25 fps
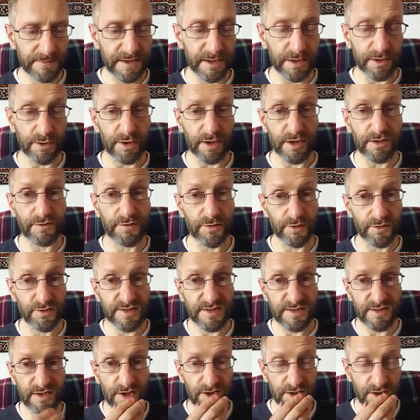going full
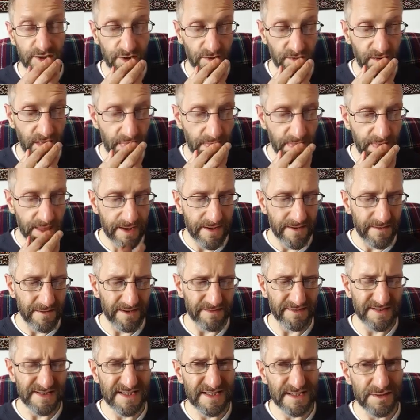circle.
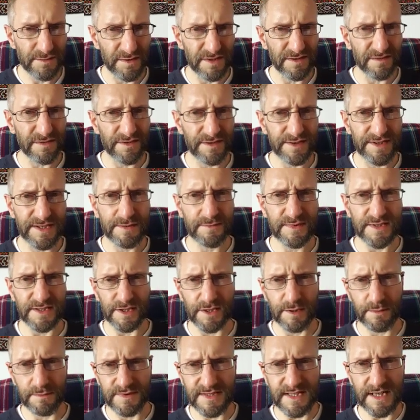And this is one of the themes
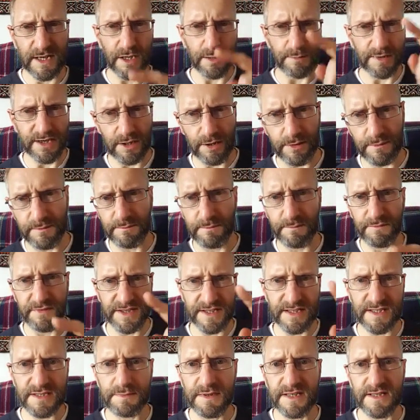that comes out about
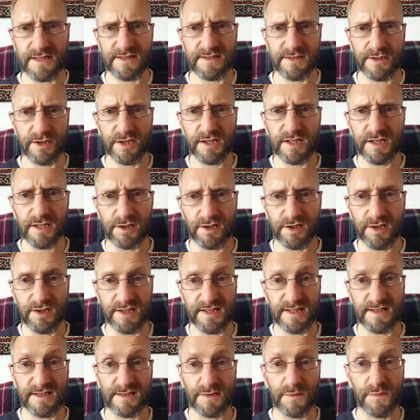things being circular,
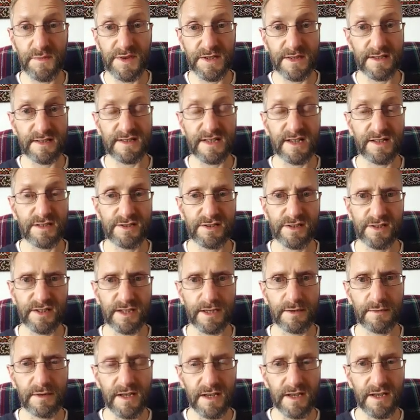and it's something that's
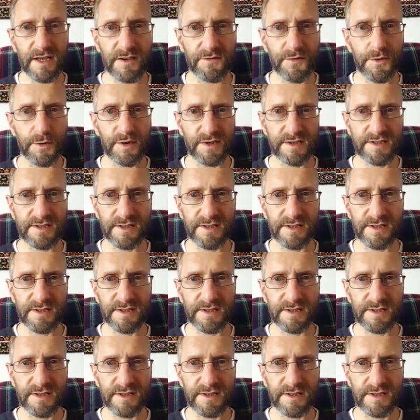actually, if you